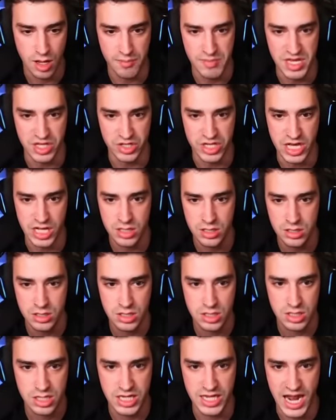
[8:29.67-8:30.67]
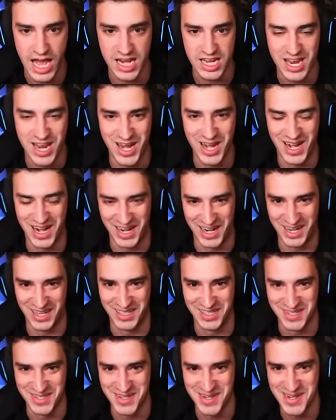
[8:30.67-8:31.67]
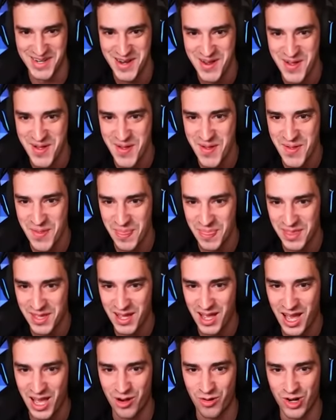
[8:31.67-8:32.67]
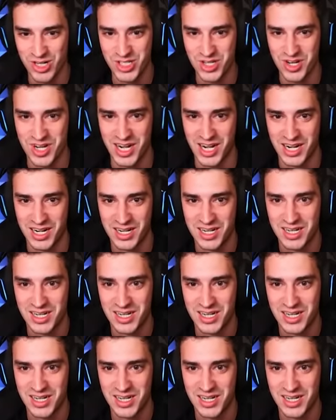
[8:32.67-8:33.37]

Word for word: Amelia, get out of here, dude. I don't want you here.